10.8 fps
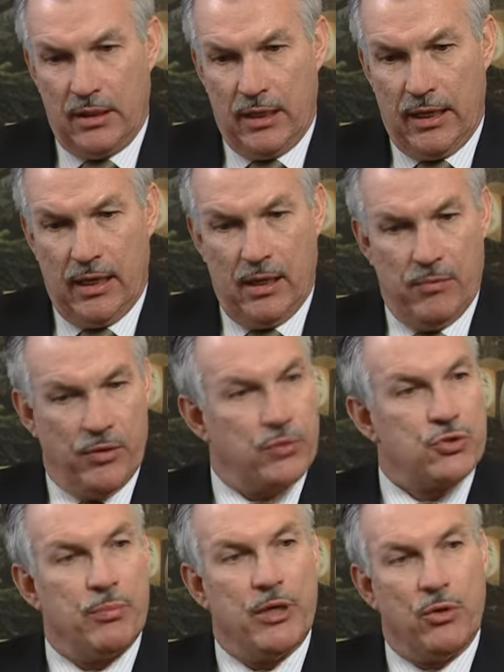Uh, there are
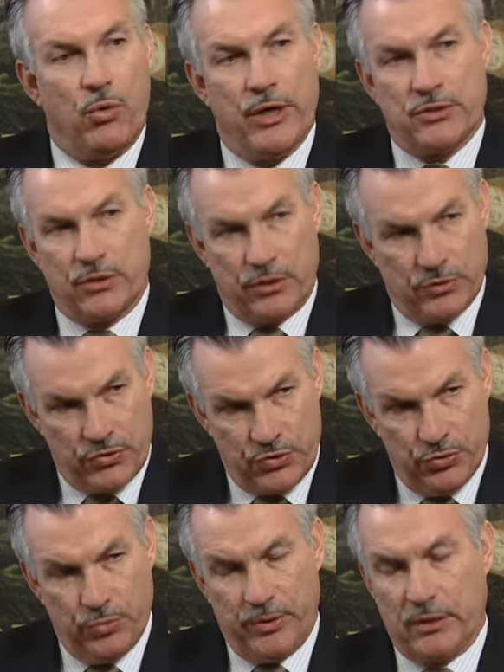so many ways to
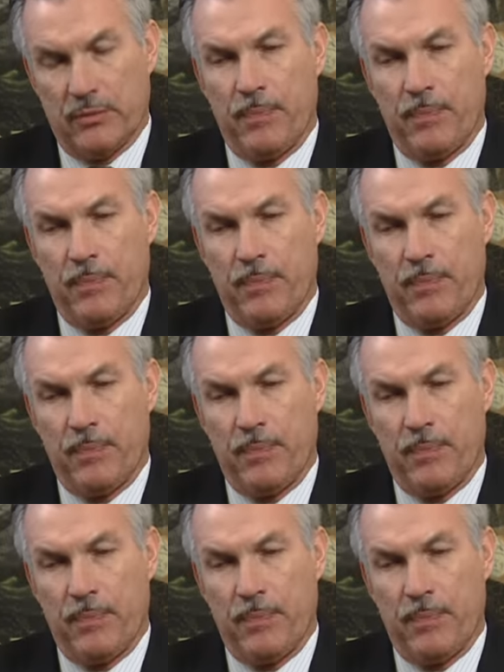consume it.